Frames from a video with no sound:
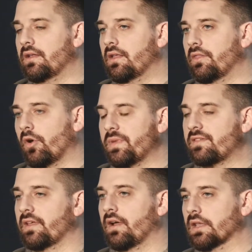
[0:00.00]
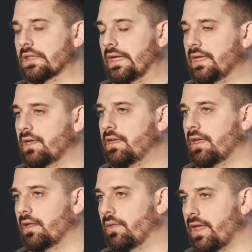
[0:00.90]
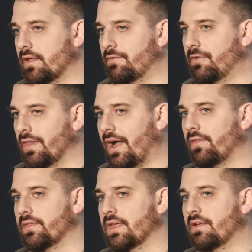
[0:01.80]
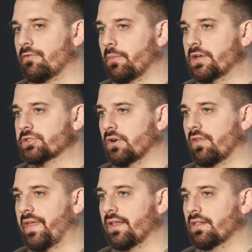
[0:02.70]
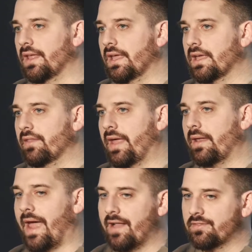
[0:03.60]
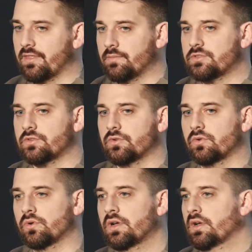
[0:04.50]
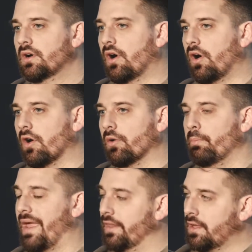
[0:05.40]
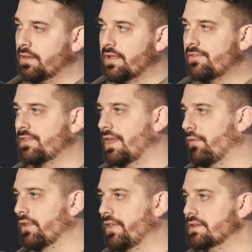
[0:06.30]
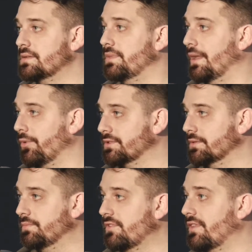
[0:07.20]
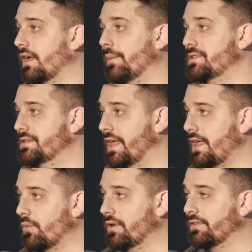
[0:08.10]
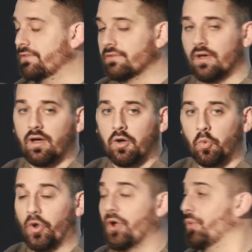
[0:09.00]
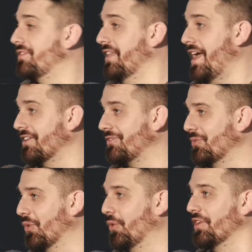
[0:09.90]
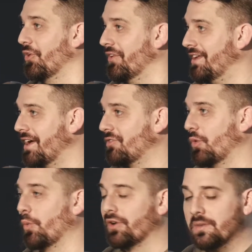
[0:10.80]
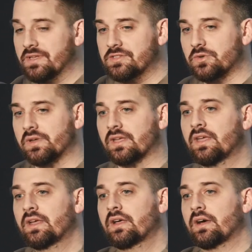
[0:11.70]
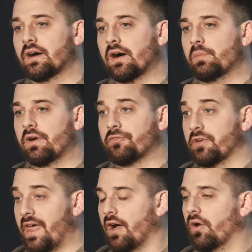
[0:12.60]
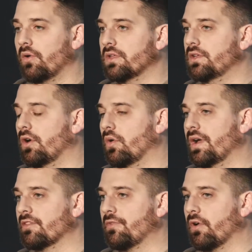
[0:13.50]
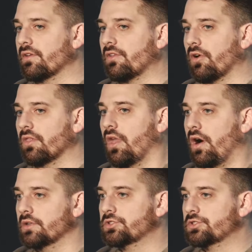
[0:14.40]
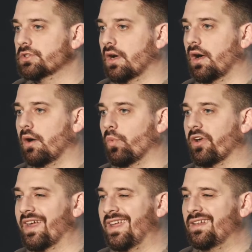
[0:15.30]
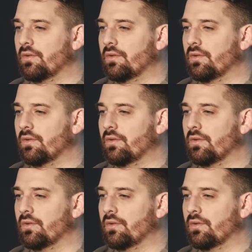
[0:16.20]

they'll be sent a link, and they can fill out the information on that link, and that adds them to our mailing list and everything to be able to stay up to date with what's next, where we're going next, what we're going to be doing. But for now, as far as our launch, we're in.